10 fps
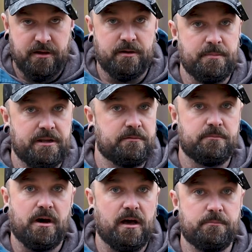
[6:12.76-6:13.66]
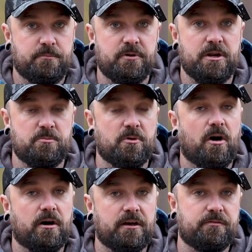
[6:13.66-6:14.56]
I mean, I'm pretty
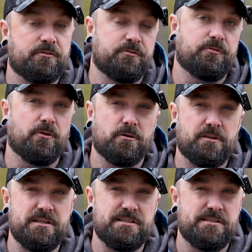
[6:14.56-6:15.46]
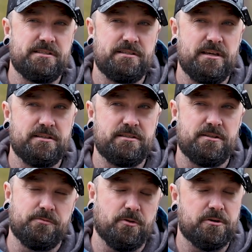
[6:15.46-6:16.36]
broad. I have a 46
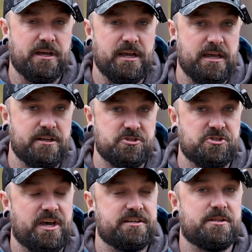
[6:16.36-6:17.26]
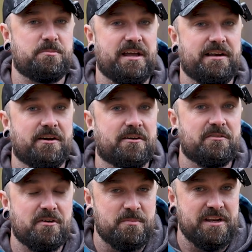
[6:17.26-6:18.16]
to 48 inch chest, depending on
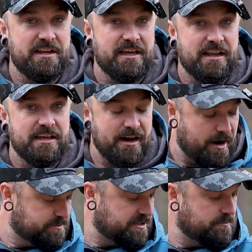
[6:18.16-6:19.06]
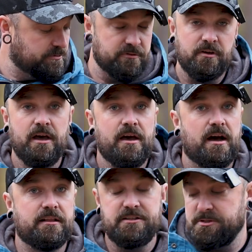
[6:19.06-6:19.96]
if I've been eating any carbs that month,
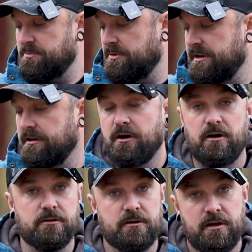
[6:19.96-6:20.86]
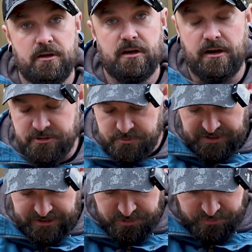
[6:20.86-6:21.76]
and that's a pretty long, kind of
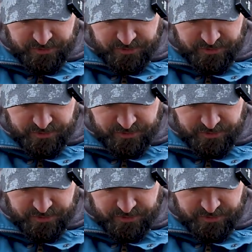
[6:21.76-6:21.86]
substantial